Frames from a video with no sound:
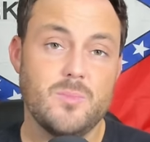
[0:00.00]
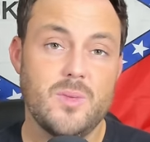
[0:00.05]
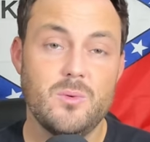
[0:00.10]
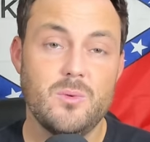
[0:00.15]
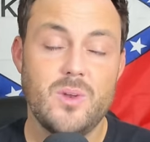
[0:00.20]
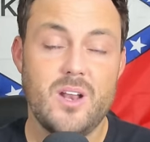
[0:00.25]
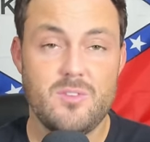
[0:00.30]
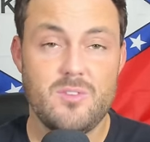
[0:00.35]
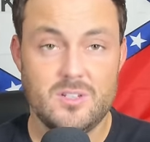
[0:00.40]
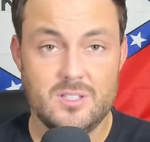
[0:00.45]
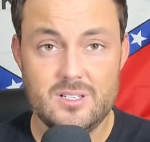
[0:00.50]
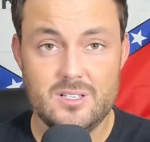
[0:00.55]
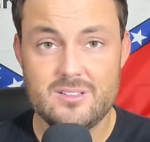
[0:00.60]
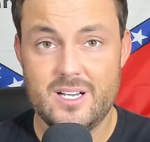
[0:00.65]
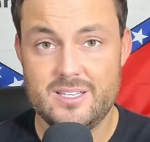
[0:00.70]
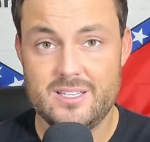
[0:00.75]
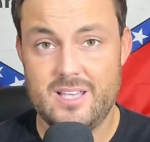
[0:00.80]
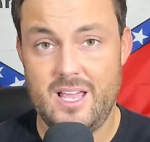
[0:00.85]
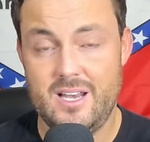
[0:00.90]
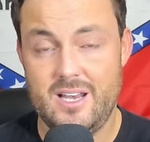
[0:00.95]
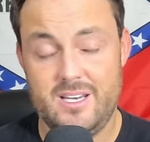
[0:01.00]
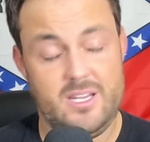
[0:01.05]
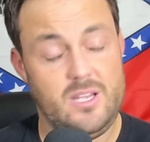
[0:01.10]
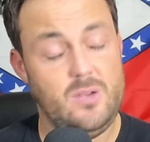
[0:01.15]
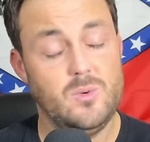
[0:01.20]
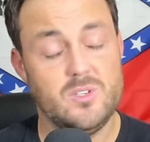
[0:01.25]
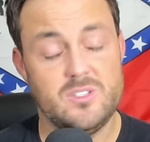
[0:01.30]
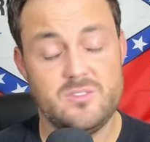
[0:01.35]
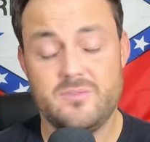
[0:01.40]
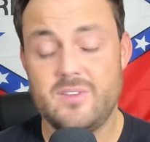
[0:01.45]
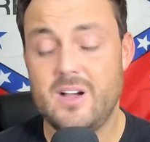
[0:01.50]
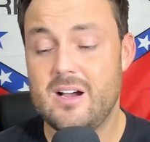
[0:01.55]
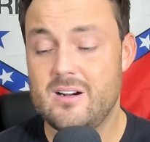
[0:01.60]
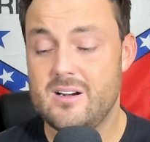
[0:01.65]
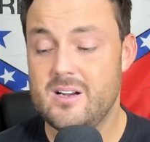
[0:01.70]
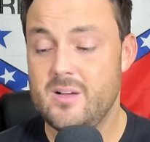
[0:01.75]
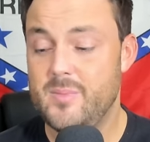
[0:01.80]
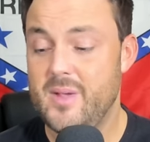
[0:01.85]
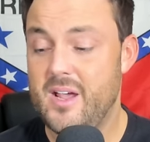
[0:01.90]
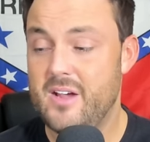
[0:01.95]
would ever look like that, and he was fired
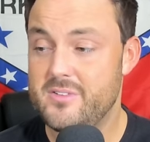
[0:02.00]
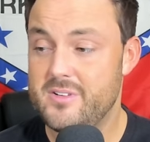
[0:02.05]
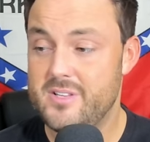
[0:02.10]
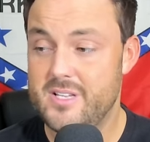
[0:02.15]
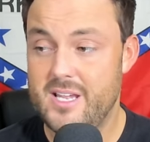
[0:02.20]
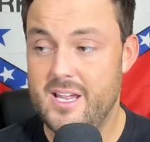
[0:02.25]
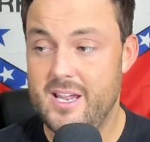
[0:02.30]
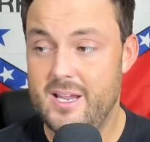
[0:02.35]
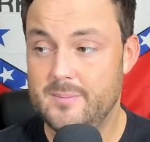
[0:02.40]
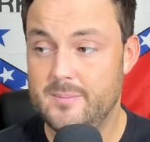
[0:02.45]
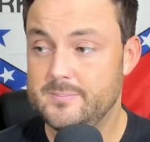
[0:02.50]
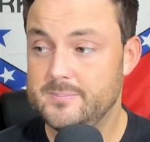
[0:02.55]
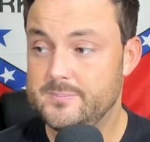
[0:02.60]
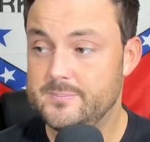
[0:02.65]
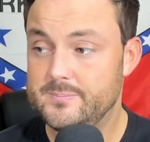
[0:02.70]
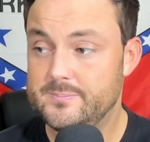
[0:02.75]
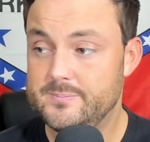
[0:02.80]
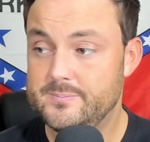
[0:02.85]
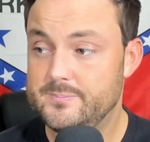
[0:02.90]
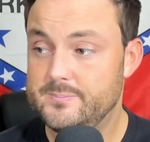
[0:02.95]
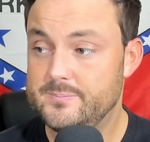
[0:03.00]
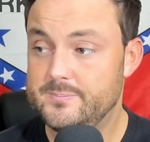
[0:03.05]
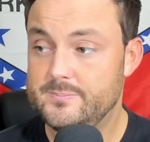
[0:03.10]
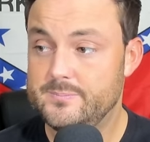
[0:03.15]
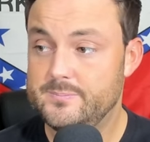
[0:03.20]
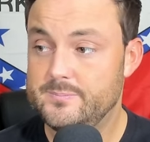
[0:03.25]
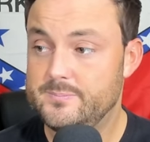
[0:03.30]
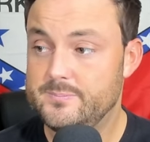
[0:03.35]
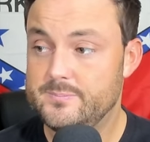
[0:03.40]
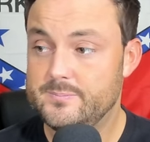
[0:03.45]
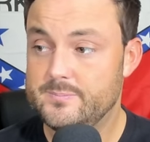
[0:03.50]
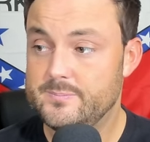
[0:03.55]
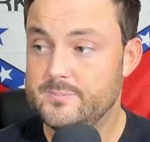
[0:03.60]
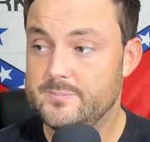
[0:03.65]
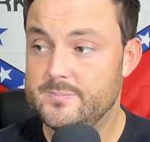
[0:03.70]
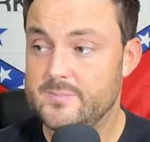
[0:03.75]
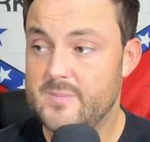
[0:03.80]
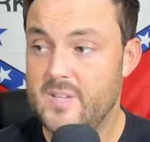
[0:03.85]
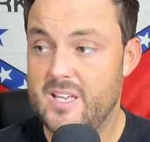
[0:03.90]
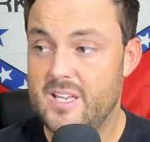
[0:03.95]
up after the game.
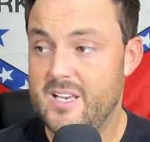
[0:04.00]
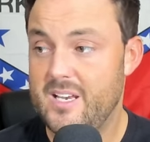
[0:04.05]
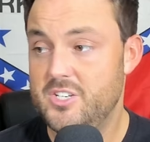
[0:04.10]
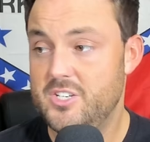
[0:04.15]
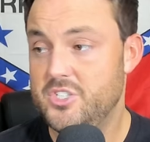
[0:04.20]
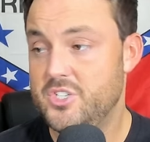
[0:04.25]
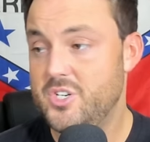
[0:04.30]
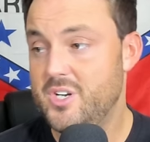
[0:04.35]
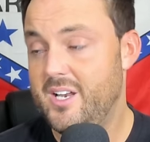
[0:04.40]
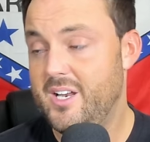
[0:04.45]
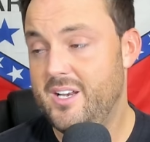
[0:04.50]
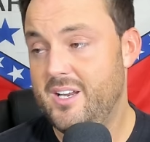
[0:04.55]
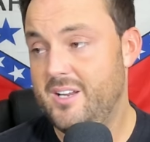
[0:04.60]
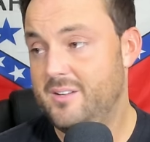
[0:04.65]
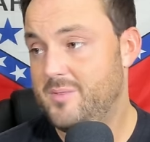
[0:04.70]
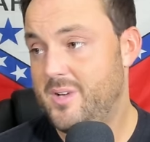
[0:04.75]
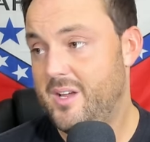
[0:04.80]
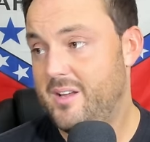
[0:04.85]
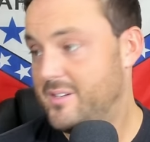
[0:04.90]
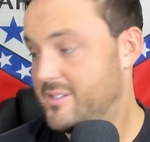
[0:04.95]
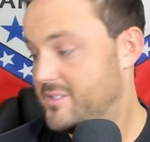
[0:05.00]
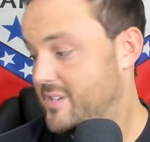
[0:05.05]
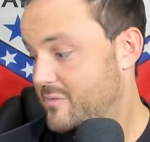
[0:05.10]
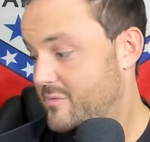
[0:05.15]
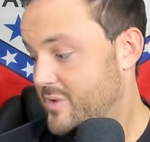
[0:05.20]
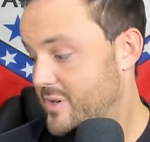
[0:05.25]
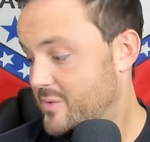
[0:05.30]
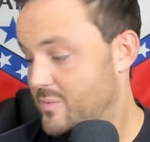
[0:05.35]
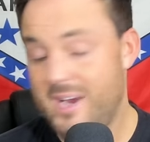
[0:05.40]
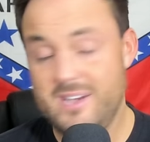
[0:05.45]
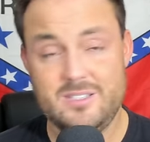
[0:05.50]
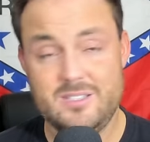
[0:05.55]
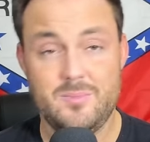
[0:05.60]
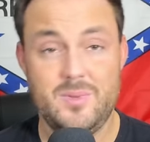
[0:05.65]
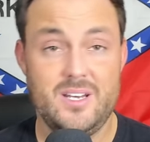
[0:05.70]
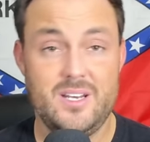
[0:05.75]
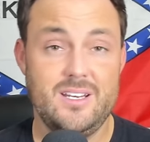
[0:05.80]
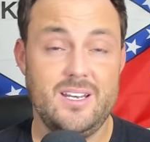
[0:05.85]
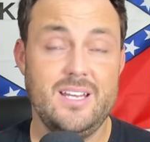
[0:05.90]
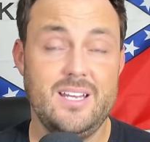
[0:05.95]
And he should, and he has every right to
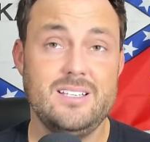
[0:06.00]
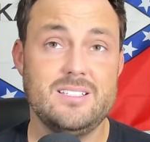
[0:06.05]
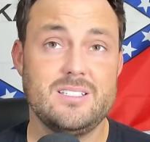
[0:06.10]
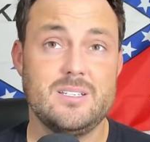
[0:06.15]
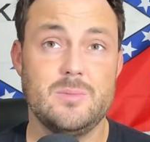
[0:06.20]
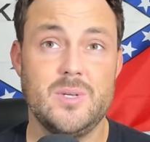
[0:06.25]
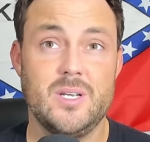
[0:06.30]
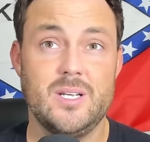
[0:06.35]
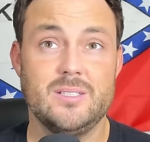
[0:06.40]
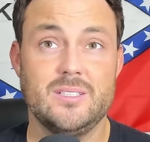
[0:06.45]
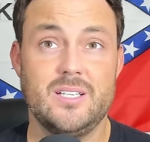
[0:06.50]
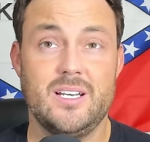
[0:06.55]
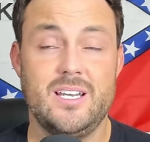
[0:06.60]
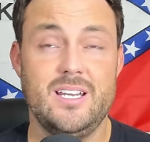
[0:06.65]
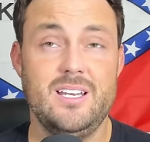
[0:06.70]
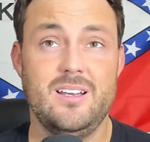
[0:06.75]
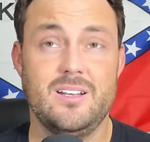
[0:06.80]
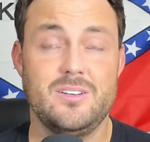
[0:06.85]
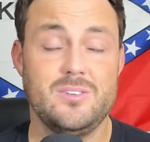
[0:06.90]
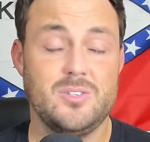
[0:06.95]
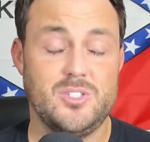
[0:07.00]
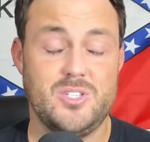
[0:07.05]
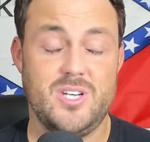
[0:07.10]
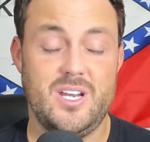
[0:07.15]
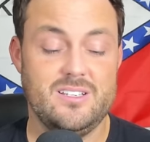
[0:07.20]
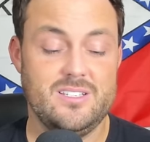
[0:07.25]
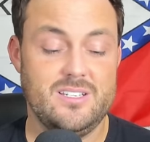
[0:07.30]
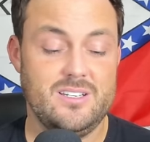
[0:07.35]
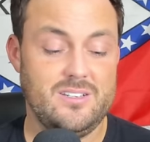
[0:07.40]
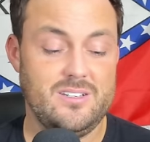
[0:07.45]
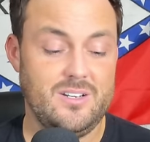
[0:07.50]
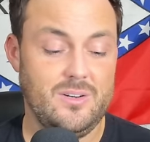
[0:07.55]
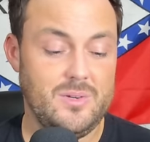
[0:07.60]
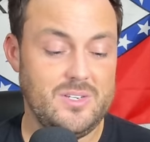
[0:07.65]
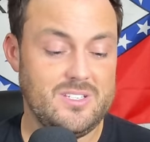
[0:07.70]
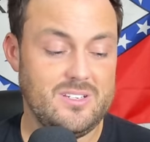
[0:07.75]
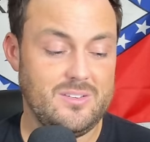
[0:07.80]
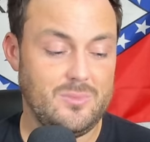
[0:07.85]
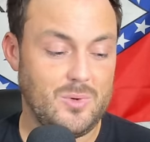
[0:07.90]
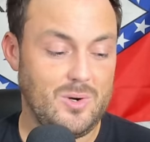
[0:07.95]
be, and he needs to be, and he understands it. You know,
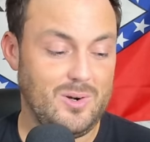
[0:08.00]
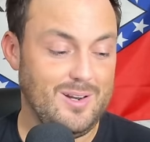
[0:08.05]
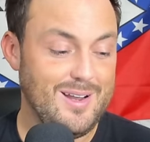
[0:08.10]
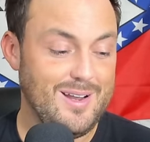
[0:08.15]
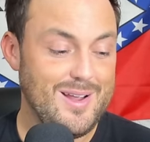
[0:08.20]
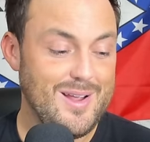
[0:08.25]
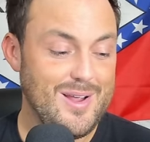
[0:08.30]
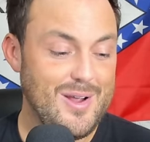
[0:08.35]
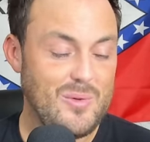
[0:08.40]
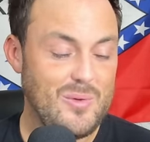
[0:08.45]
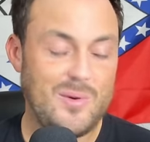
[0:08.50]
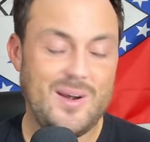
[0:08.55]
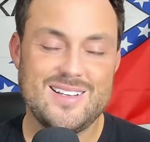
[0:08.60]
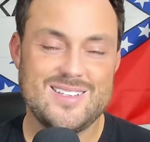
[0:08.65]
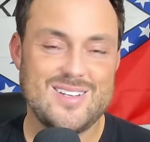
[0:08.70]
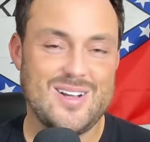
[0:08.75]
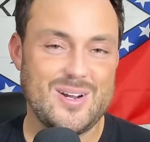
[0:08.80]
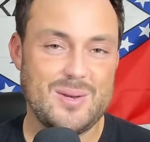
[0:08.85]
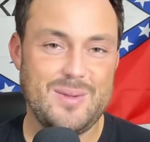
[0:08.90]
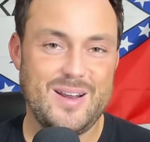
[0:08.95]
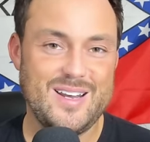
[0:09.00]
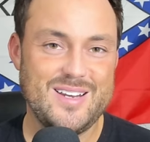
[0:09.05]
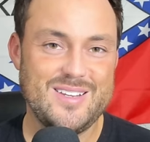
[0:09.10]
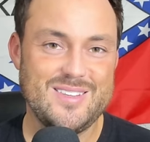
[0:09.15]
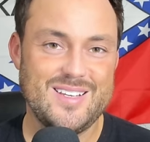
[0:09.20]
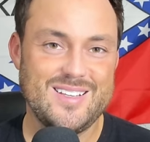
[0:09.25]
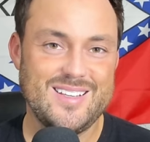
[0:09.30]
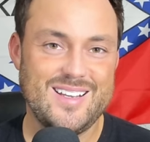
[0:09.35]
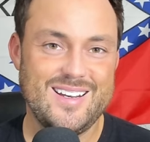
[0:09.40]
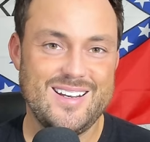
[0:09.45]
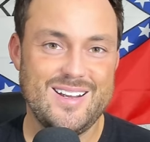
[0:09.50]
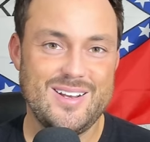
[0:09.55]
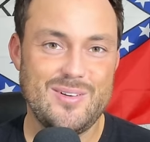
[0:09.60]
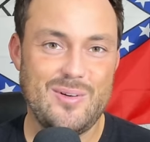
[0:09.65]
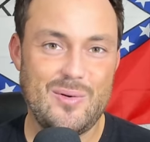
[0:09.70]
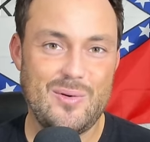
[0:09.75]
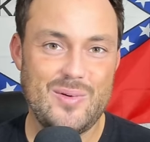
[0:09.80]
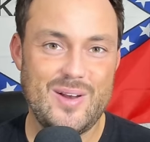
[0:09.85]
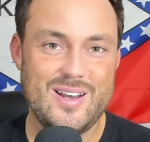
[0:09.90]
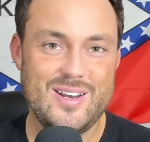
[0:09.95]
he's we're we're not talking about anything that he doesn't
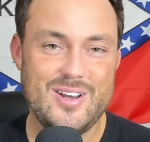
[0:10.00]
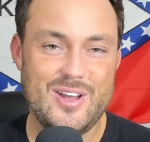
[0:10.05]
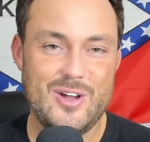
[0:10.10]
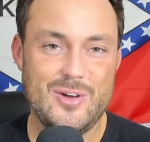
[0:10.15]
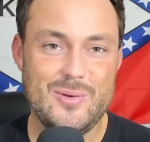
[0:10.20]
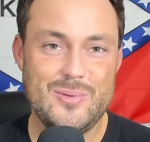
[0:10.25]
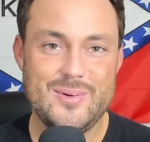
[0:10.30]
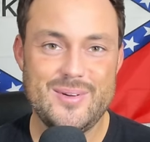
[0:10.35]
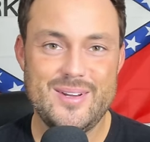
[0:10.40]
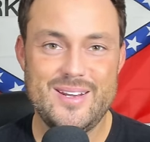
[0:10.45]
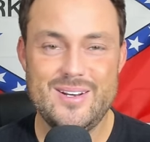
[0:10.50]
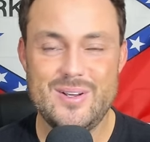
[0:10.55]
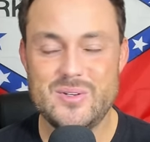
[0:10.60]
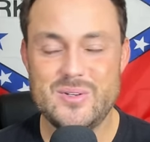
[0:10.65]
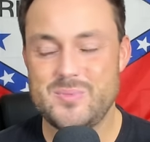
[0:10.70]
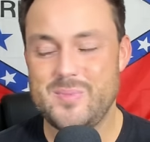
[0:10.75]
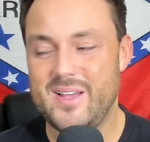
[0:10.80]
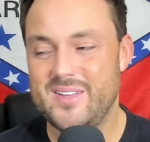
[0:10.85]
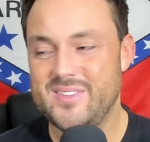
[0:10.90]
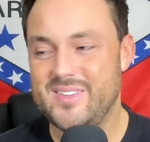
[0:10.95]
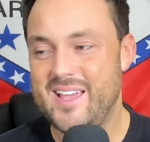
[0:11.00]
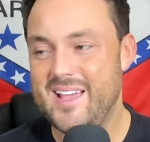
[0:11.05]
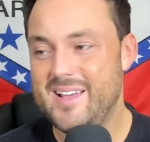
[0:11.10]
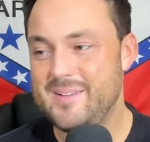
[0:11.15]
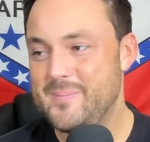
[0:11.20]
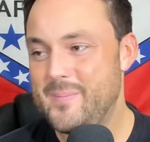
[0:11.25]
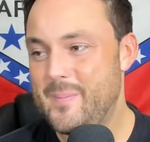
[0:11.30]
already know. He knows about that.